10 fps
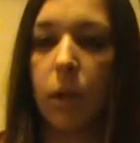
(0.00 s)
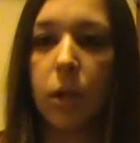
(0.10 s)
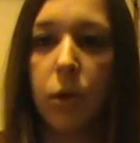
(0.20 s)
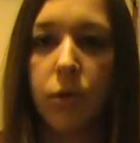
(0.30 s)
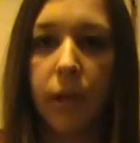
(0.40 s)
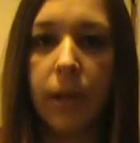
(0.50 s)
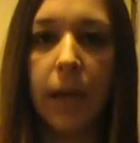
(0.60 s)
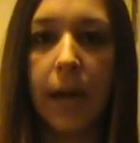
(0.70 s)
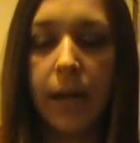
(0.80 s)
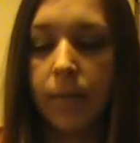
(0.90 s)
clothing
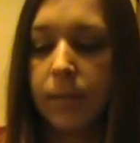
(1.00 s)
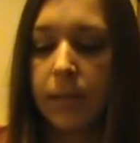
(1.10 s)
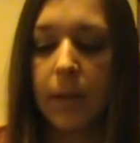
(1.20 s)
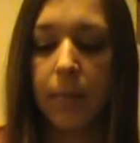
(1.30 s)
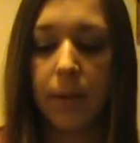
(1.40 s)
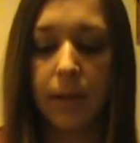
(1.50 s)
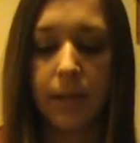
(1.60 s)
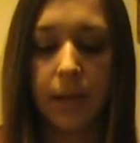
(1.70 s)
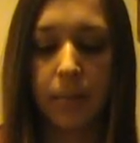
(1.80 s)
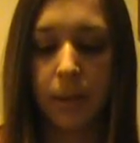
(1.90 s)
items that I picked
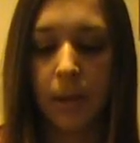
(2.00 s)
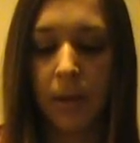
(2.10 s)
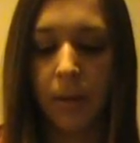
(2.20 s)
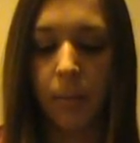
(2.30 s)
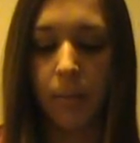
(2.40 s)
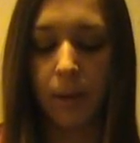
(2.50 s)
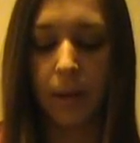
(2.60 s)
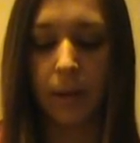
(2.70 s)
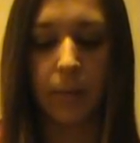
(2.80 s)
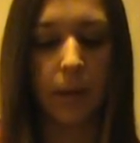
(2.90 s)
up, but
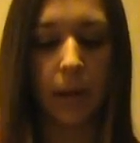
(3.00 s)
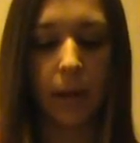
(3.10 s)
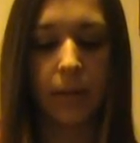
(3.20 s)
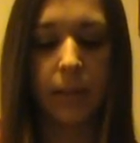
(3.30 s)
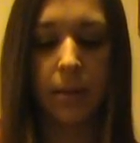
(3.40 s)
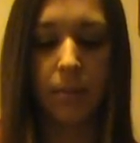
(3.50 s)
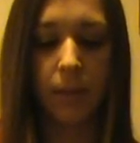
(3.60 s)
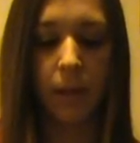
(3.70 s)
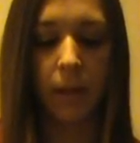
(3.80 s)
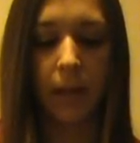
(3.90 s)
um, I got some
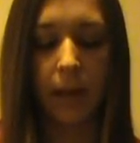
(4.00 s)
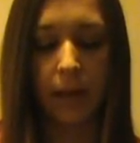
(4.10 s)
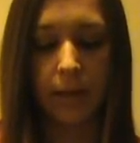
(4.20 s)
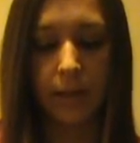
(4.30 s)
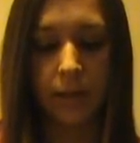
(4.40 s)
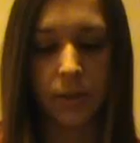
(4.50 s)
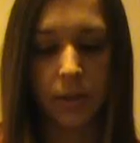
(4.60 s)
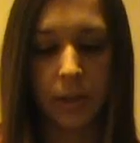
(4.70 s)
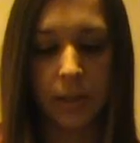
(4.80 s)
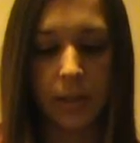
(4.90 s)
little like
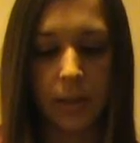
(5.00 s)
accessories.